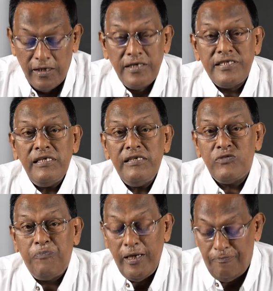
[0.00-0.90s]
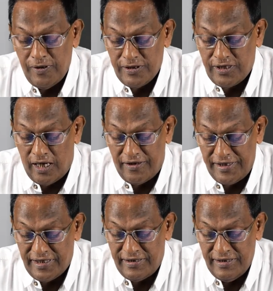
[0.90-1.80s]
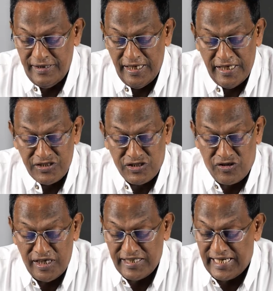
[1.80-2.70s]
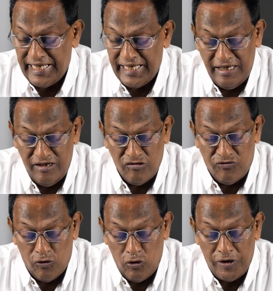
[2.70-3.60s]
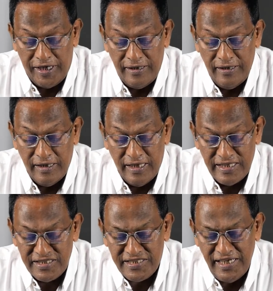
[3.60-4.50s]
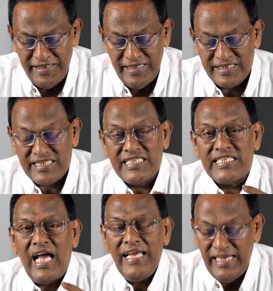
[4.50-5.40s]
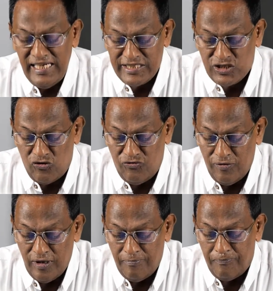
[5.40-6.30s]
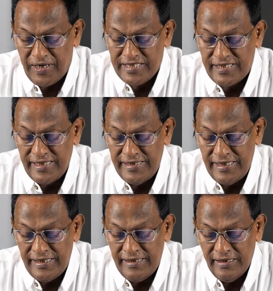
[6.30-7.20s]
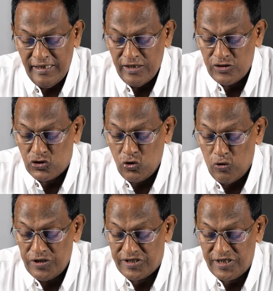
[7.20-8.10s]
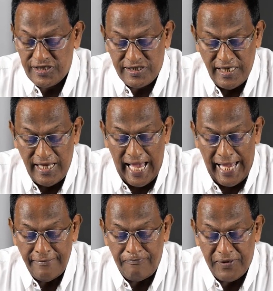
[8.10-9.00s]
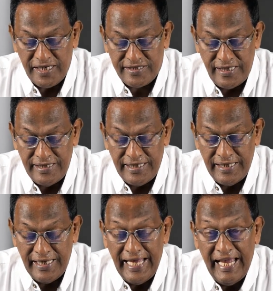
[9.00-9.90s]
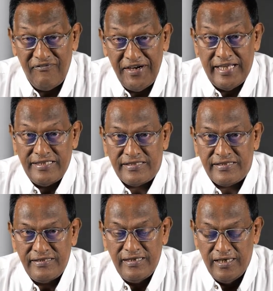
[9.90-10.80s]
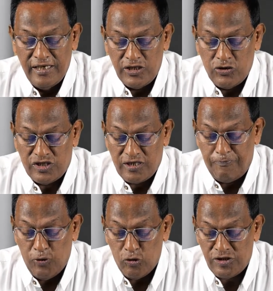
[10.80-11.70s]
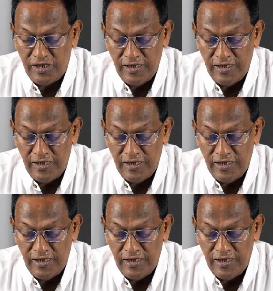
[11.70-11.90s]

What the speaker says: Research papers are written strictly following certain styles of presenting sources and presenting evidence to support